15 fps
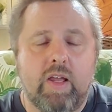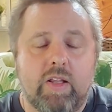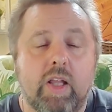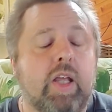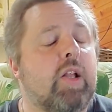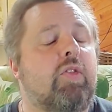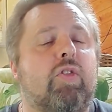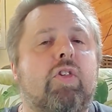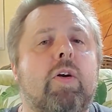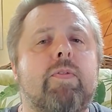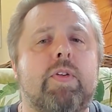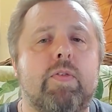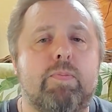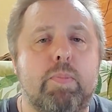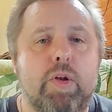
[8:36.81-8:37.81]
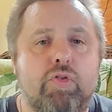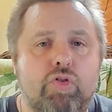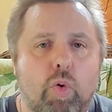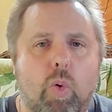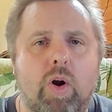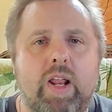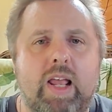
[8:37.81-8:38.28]
the conservative
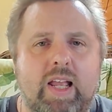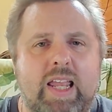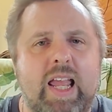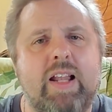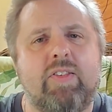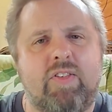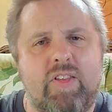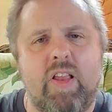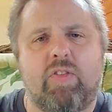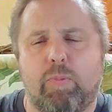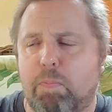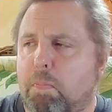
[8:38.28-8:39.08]
majority against this